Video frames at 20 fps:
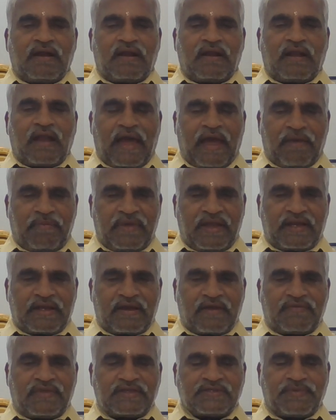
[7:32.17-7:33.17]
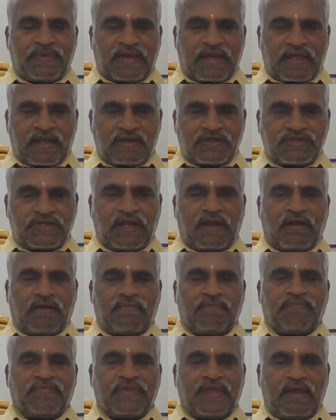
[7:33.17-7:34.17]
diameter of the spherical shell.
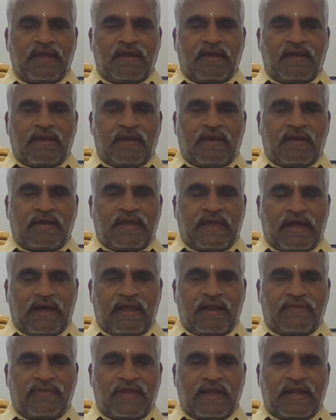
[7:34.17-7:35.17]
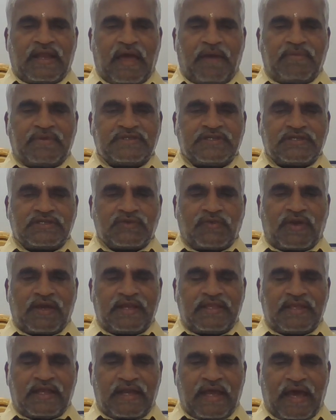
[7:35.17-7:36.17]
Here the dimension is
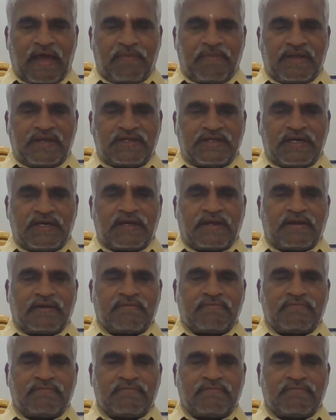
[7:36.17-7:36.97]
only the diameter.